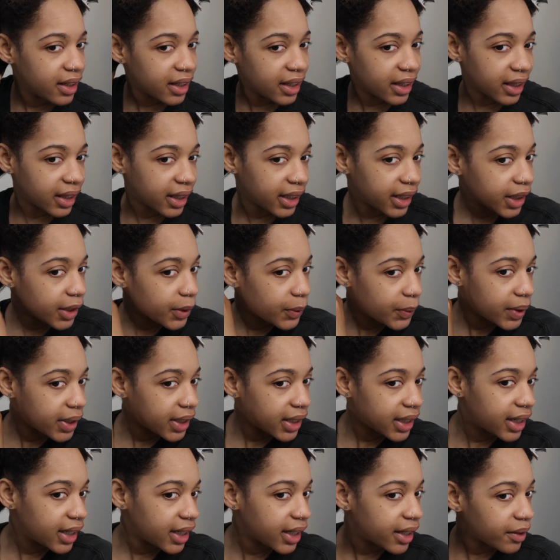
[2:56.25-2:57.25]

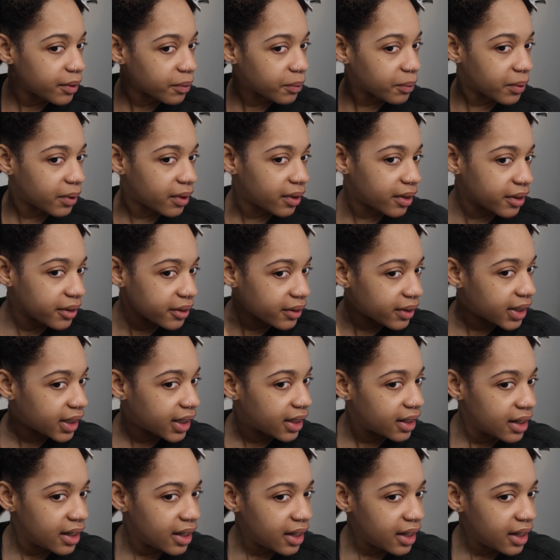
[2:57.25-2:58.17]
liquidy and watery.